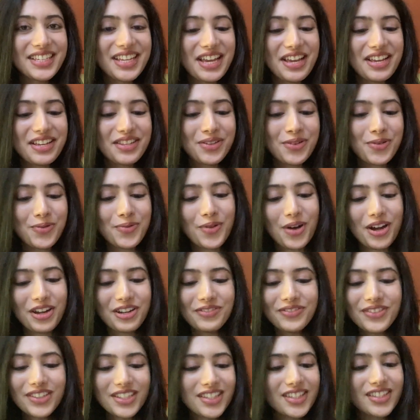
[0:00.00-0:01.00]
is one
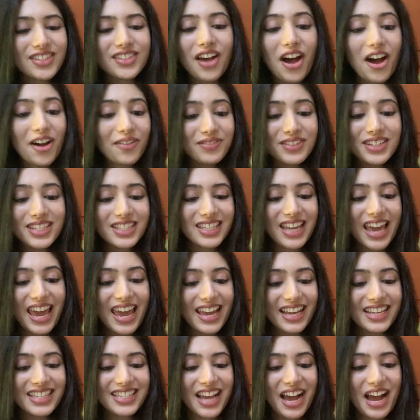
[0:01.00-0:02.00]
of the softest
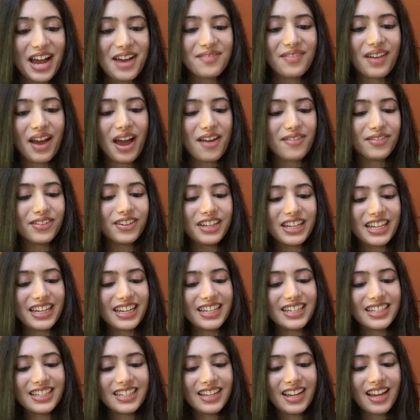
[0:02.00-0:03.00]
cakes I've ever
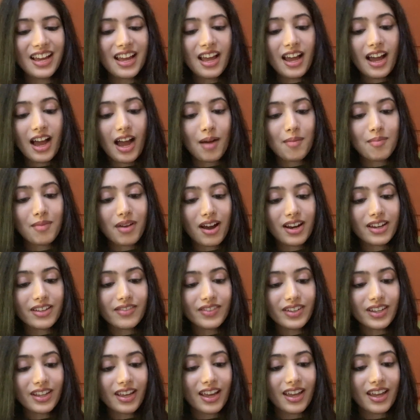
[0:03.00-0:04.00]
eaten. I'm not
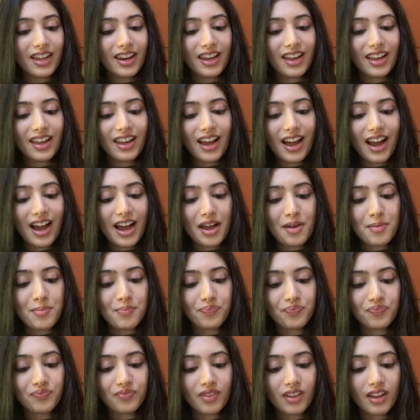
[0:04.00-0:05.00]
even kidding.
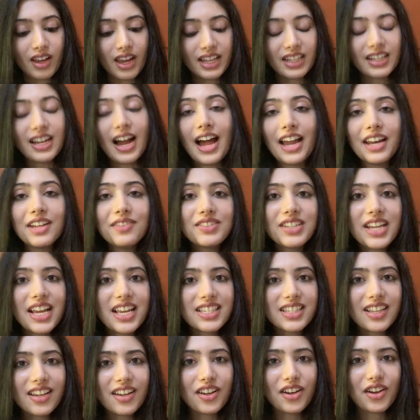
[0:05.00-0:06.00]
It kind of
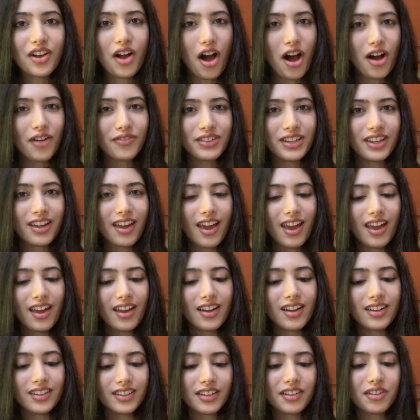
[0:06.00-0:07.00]
tastes like a coffee
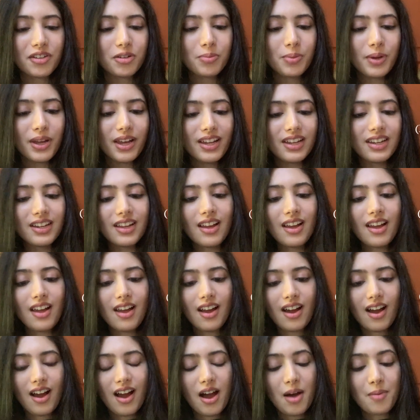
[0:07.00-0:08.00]
cake a little bit,
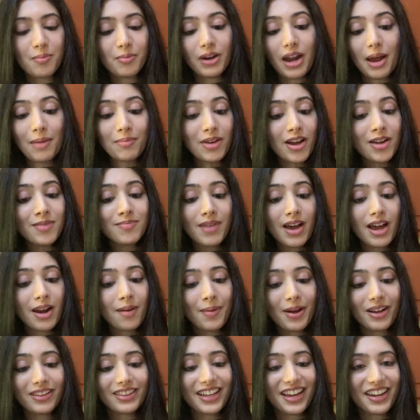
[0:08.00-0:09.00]
but I'm not mad
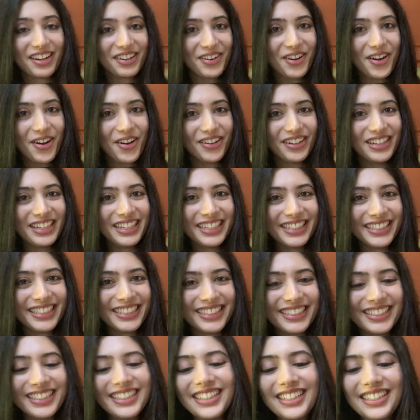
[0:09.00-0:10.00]
about that at all.
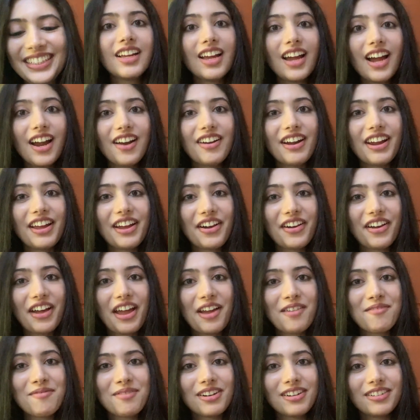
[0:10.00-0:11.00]
All right,
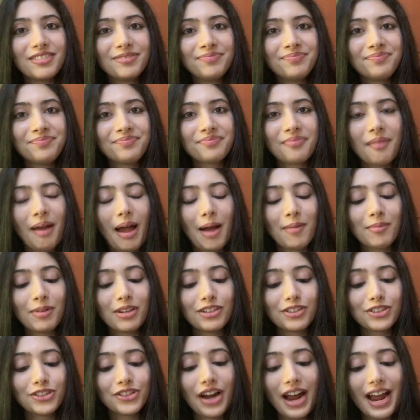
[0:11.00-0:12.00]
okay, well, I'm
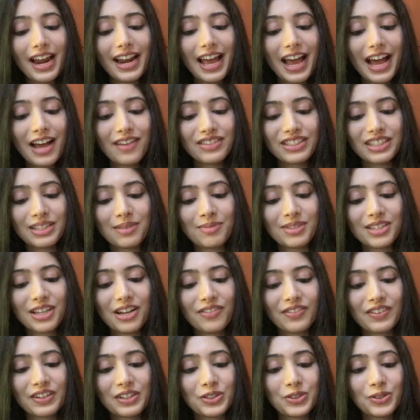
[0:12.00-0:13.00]
gonna try to have some
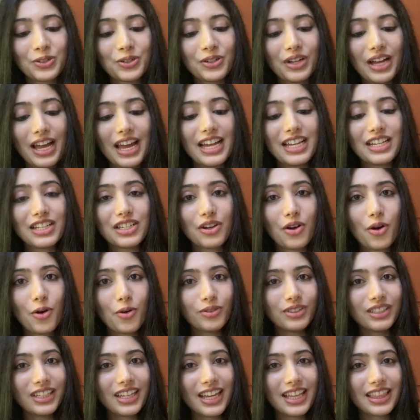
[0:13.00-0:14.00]
self-control and
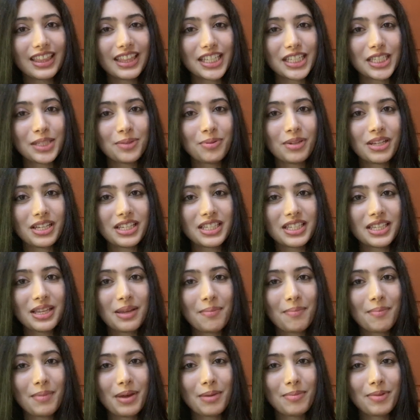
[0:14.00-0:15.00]
only eat this piece,
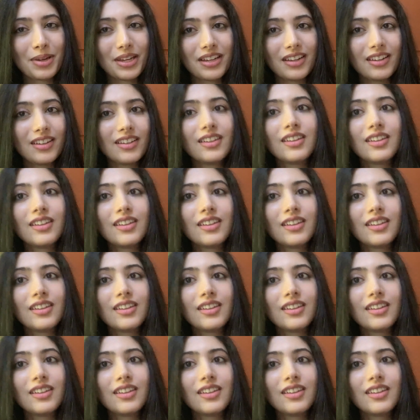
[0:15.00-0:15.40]
maybe.